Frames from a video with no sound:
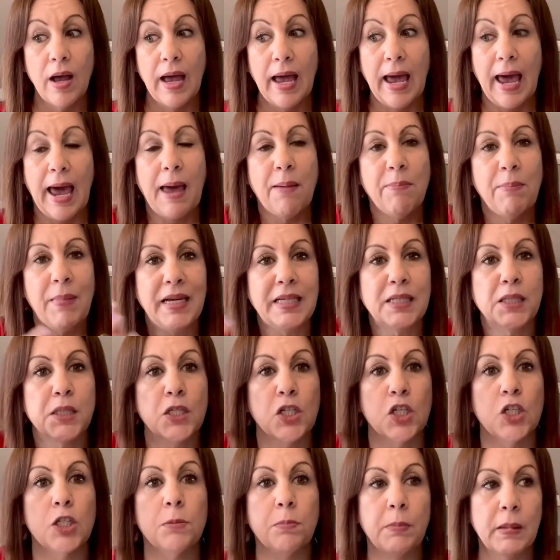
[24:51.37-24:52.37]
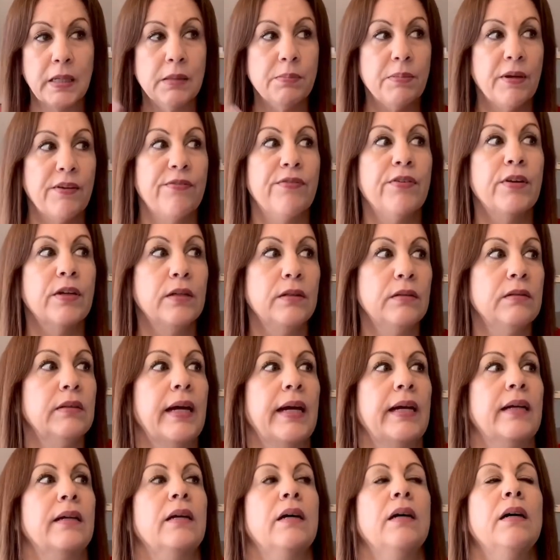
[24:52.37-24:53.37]
it makes me feel
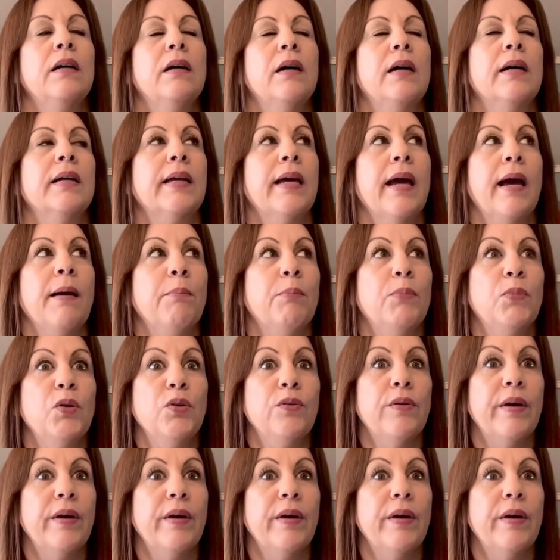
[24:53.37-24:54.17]
like, oh, I can't move.